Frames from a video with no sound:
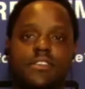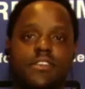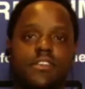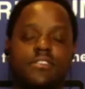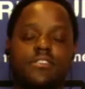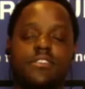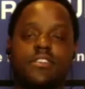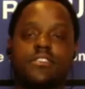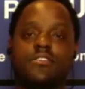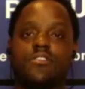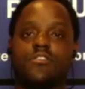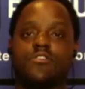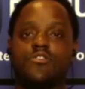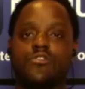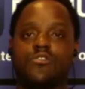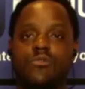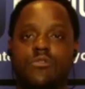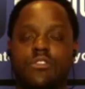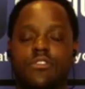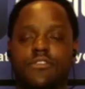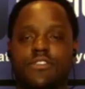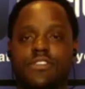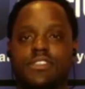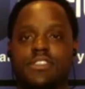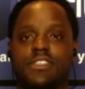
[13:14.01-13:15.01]
It's a jewel
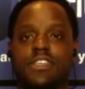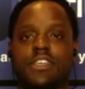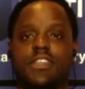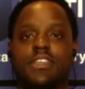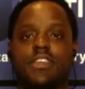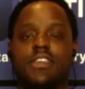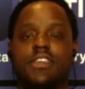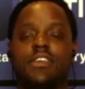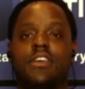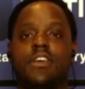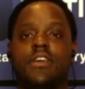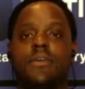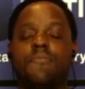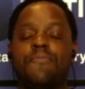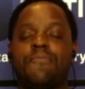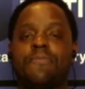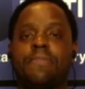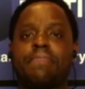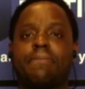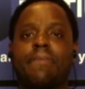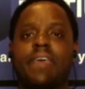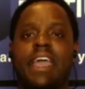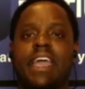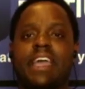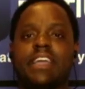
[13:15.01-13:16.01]
of a city,
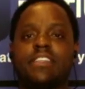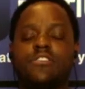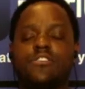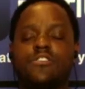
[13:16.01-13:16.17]
and